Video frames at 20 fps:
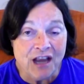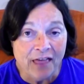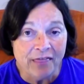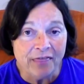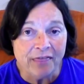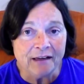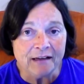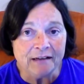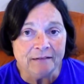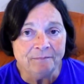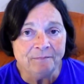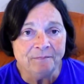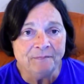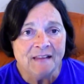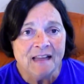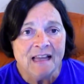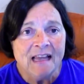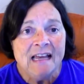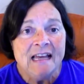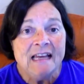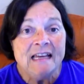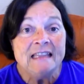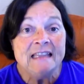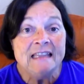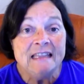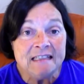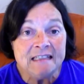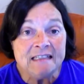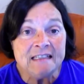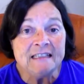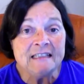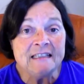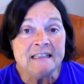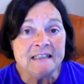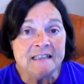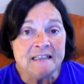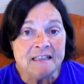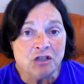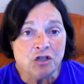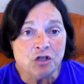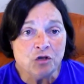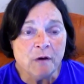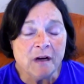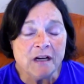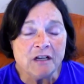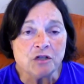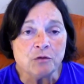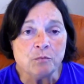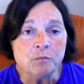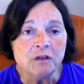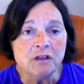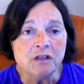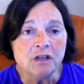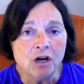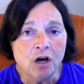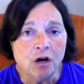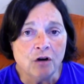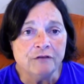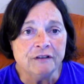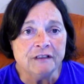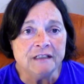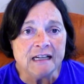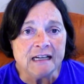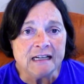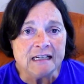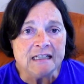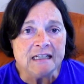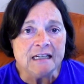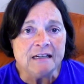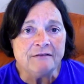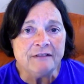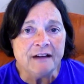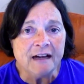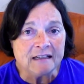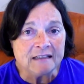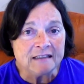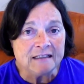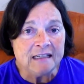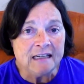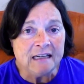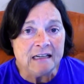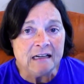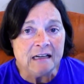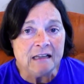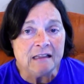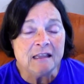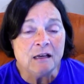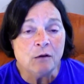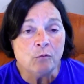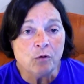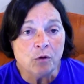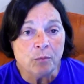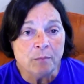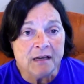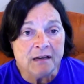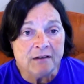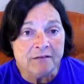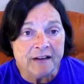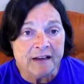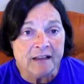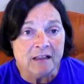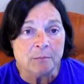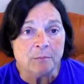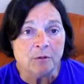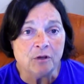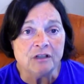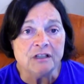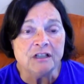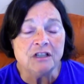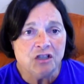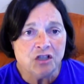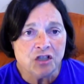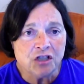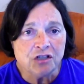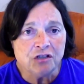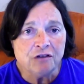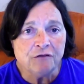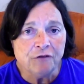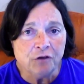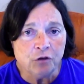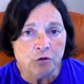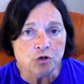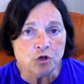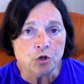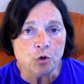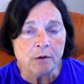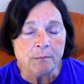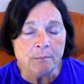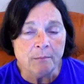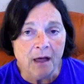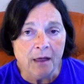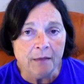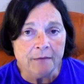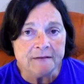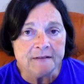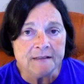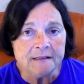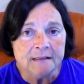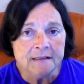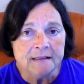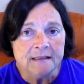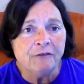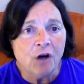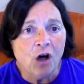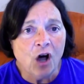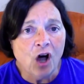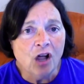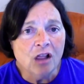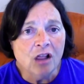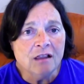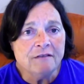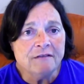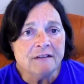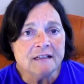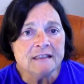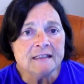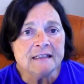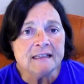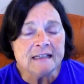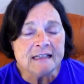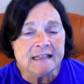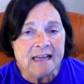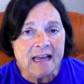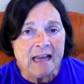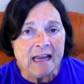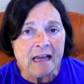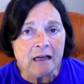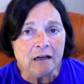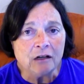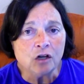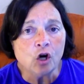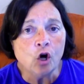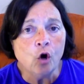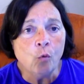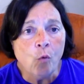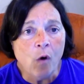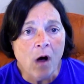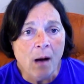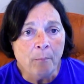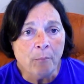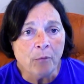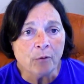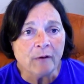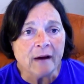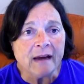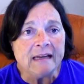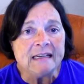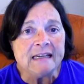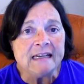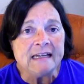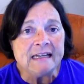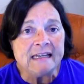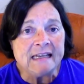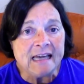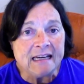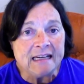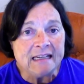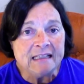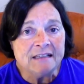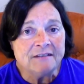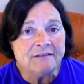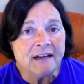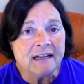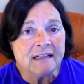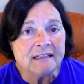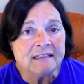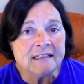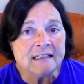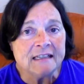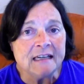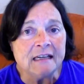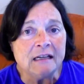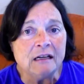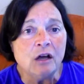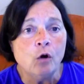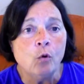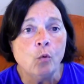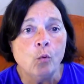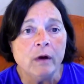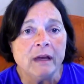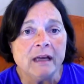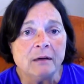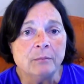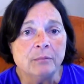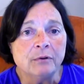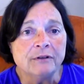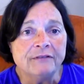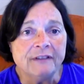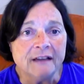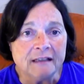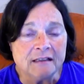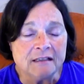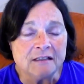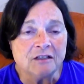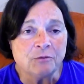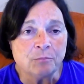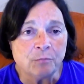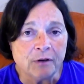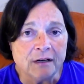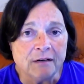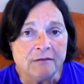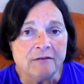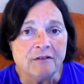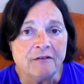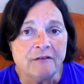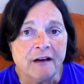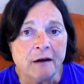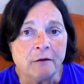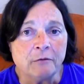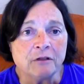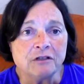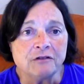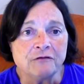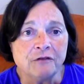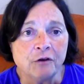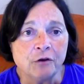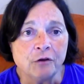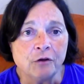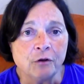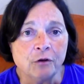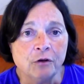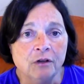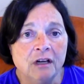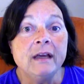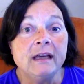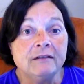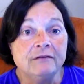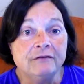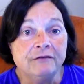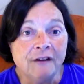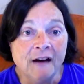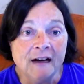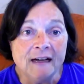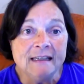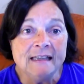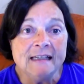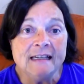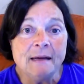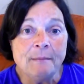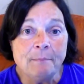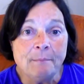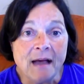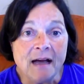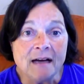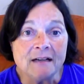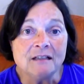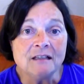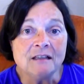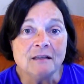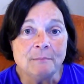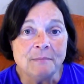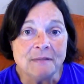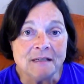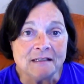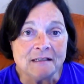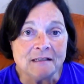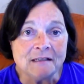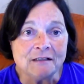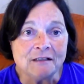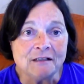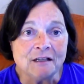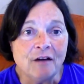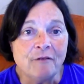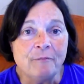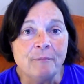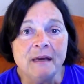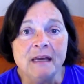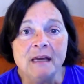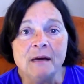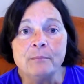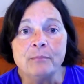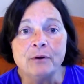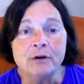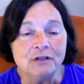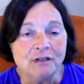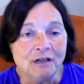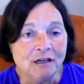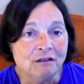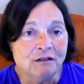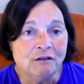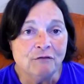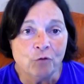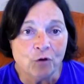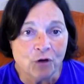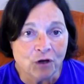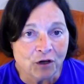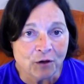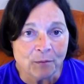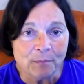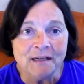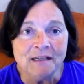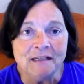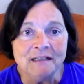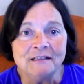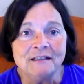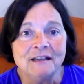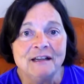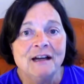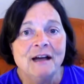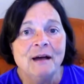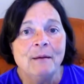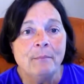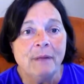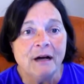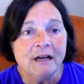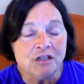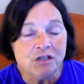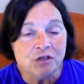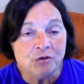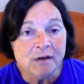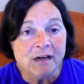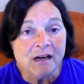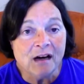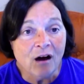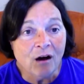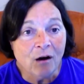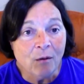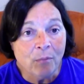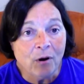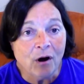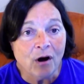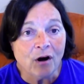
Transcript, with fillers: nothing. This is the situation with the COVID 19 vaccine that will be available in just a few short months. If all of us that can cooperate in getting the vaccine, we can prevent the spread of the virus further. We can finally get back to the business of being productive worker bees by doing our